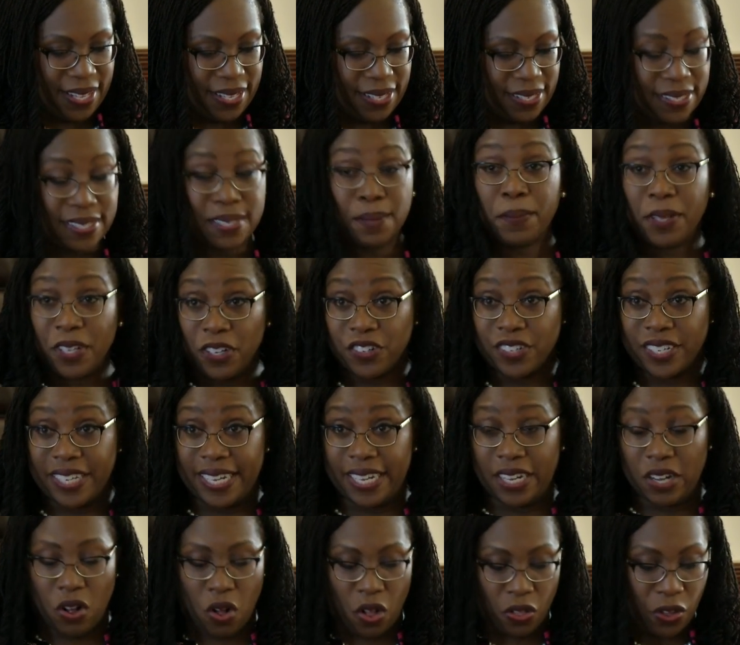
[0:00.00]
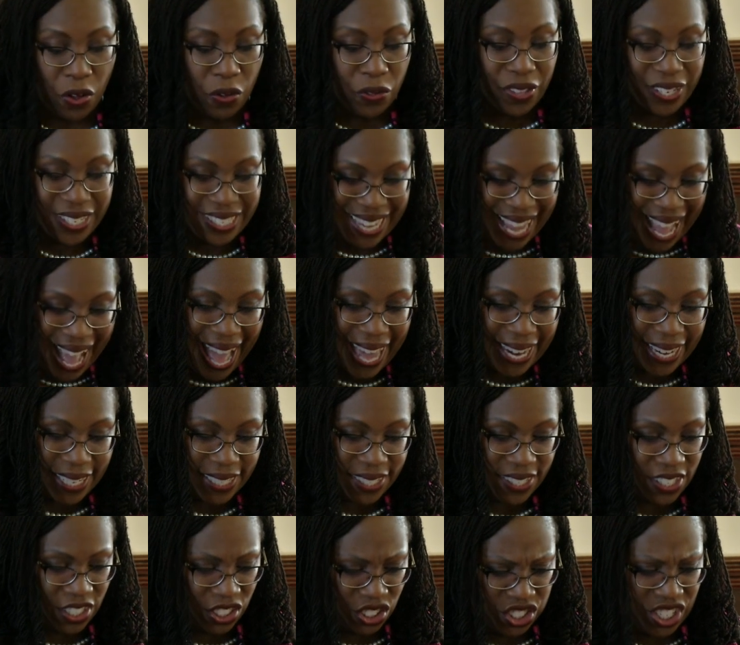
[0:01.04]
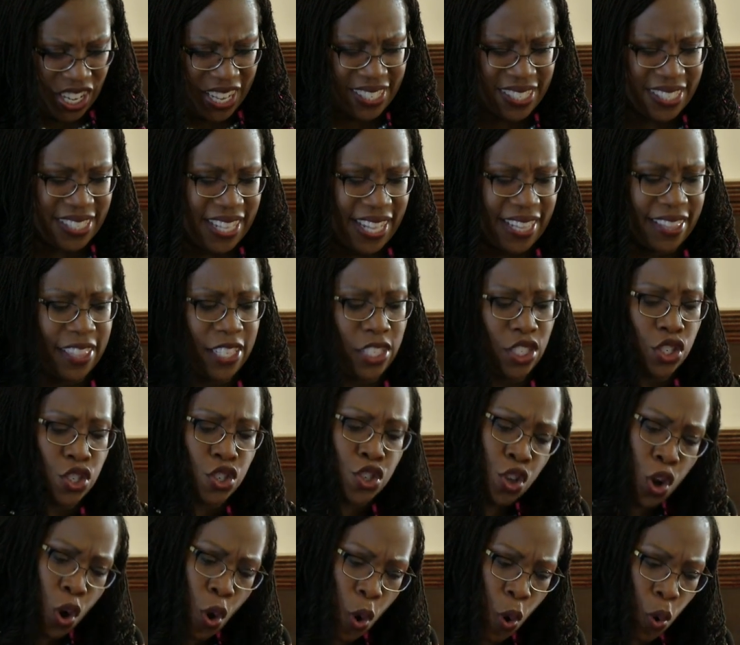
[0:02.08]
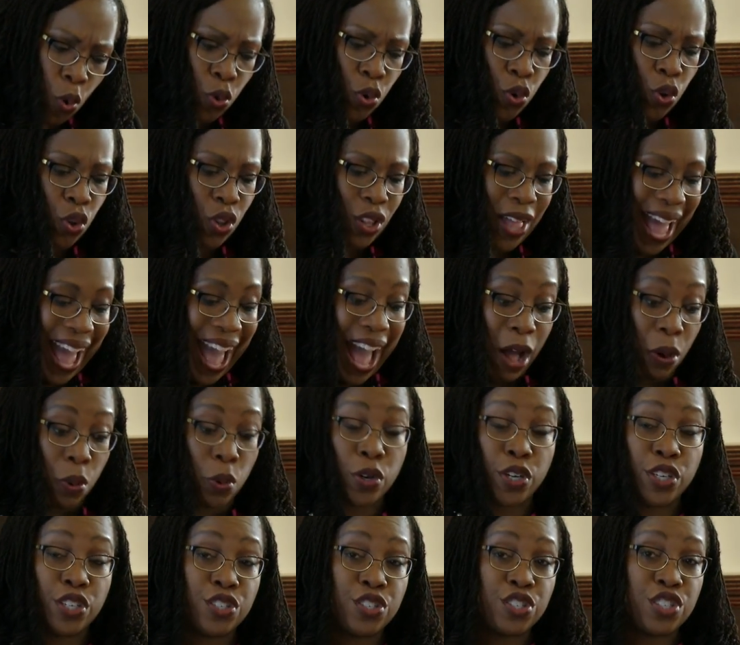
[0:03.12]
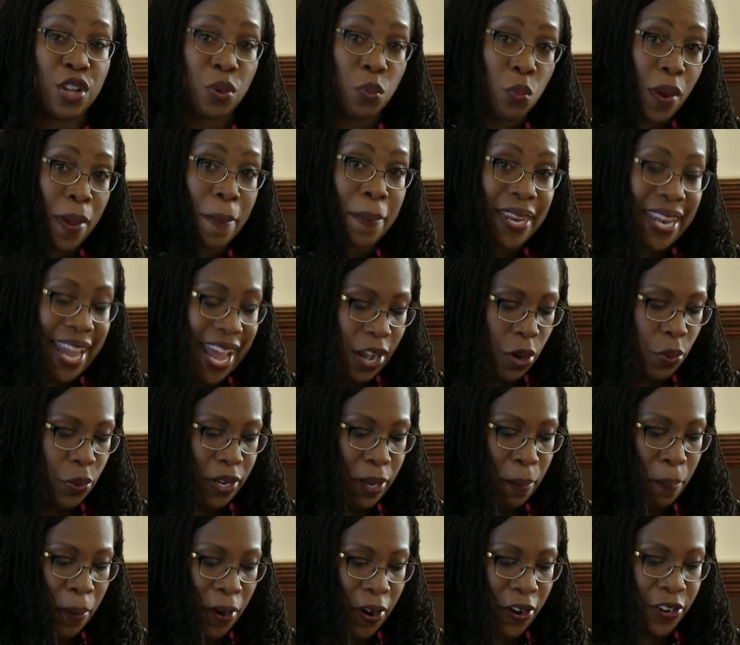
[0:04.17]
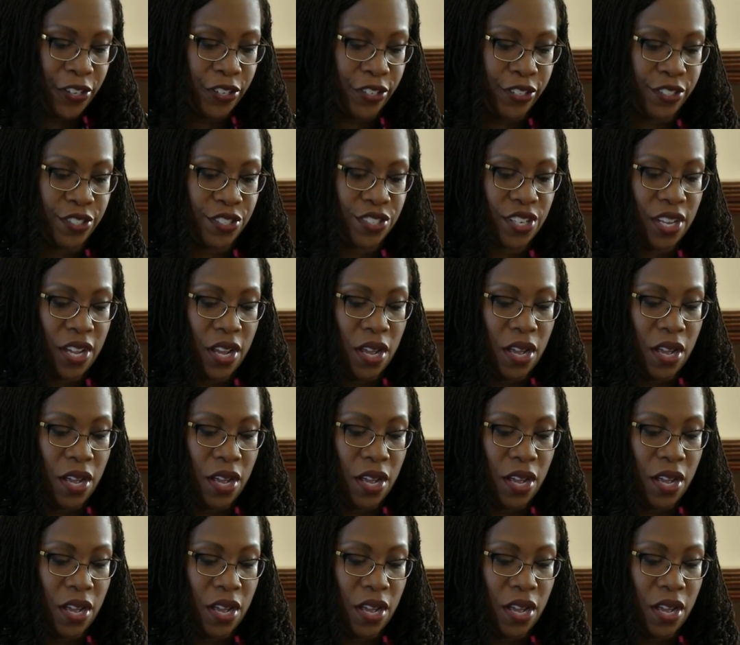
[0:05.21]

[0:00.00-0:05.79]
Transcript: Similarly, although the data suggests that the total hours that women equity partners